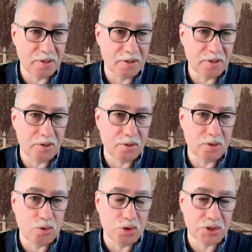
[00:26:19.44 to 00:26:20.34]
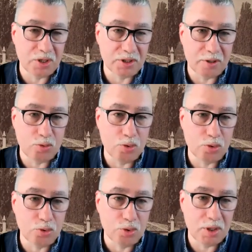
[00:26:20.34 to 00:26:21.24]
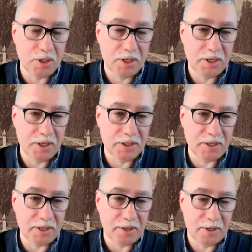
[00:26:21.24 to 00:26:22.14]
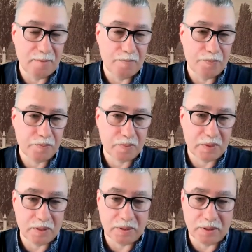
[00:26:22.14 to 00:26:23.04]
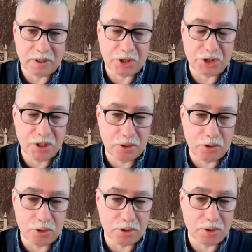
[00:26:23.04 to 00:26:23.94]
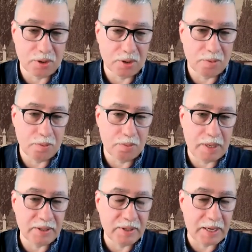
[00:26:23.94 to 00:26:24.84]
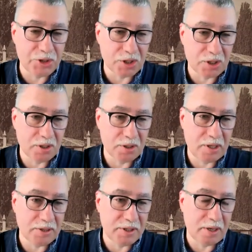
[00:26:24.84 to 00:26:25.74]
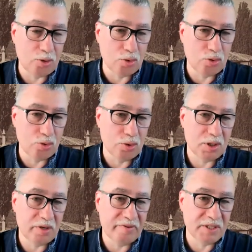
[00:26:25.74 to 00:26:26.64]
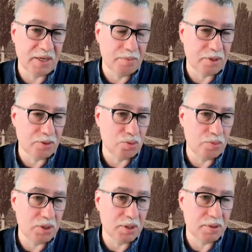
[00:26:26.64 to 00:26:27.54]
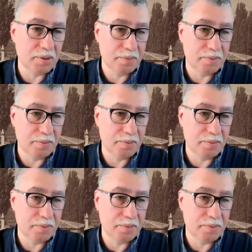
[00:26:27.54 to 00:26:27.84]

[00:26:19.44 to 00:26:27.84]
Of each of these cultures expand the platform for dialogue and mutual understanding.